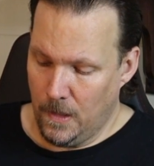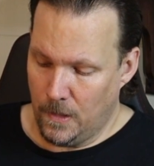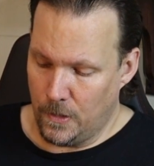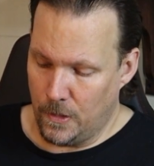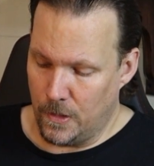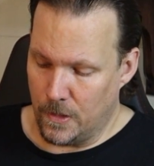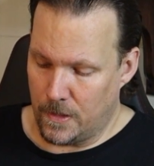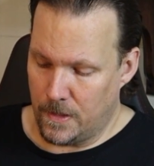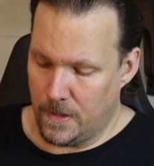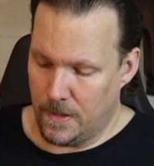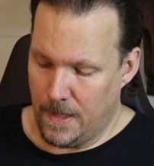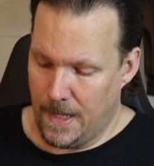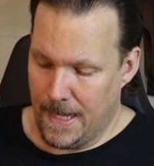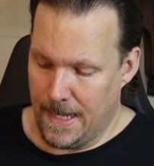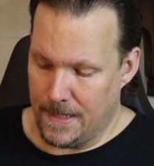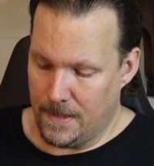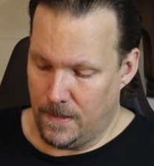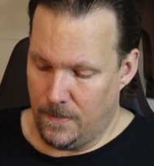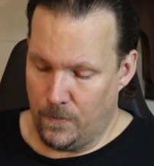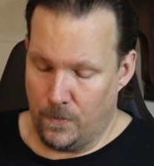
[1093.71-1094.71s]
look
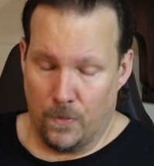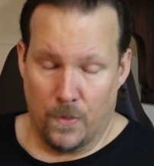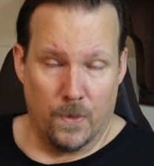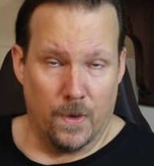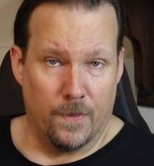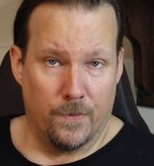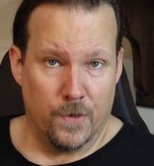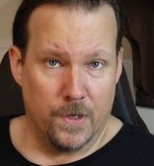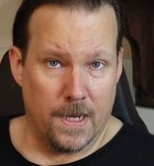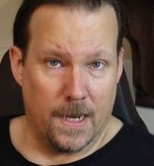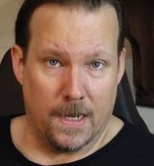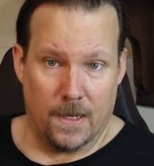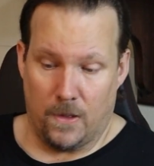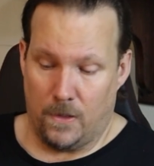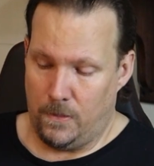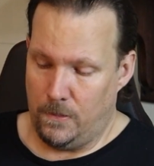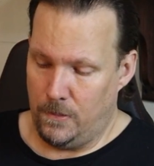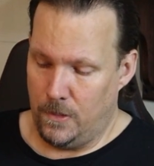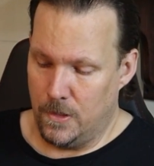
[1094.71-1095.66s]
at Riverdale,